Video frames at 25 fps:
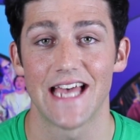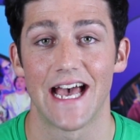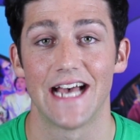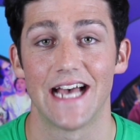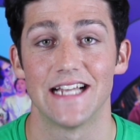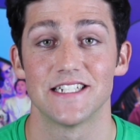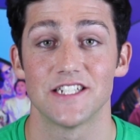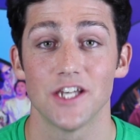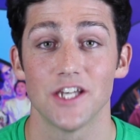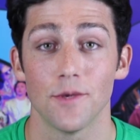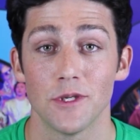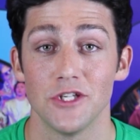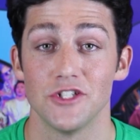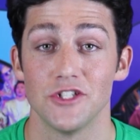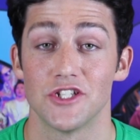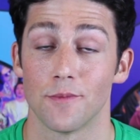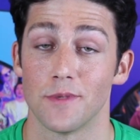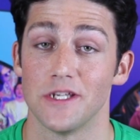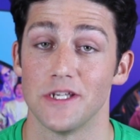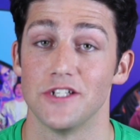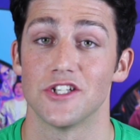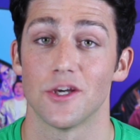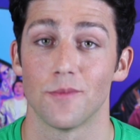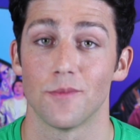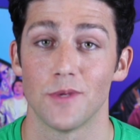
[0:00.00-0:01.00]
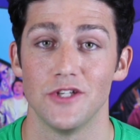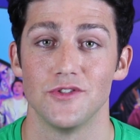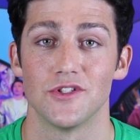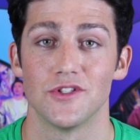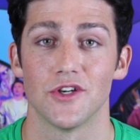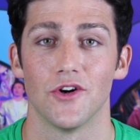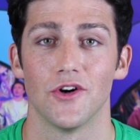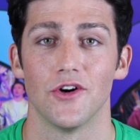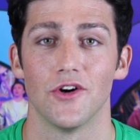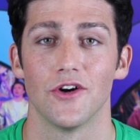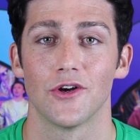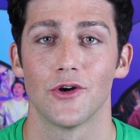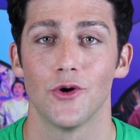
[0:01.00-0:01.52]
at
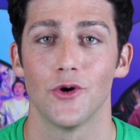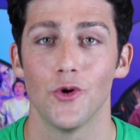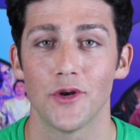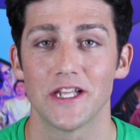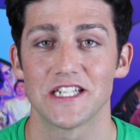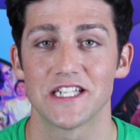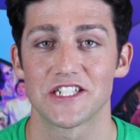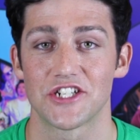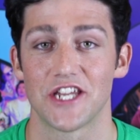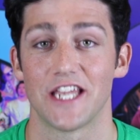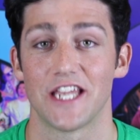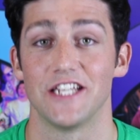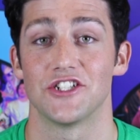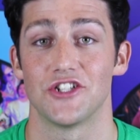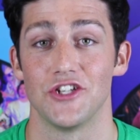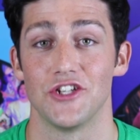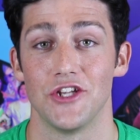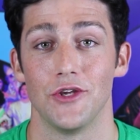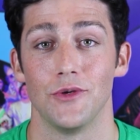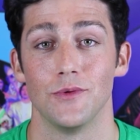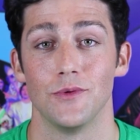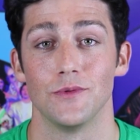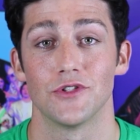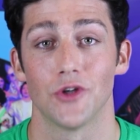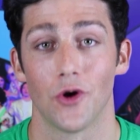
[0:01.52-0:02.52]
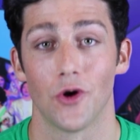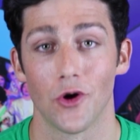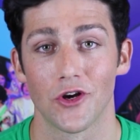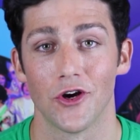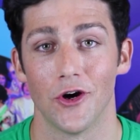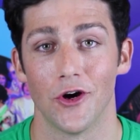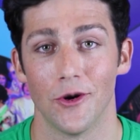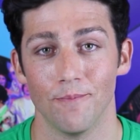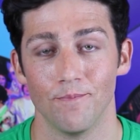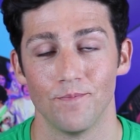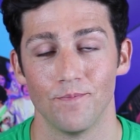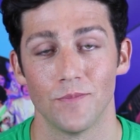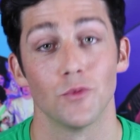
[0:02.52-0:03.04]

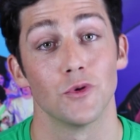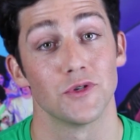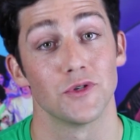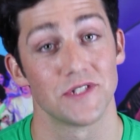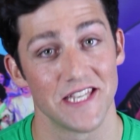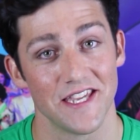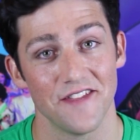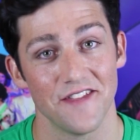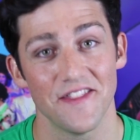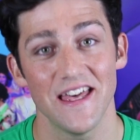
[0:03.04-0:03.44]
www.cornexchangenew.com. We'll see you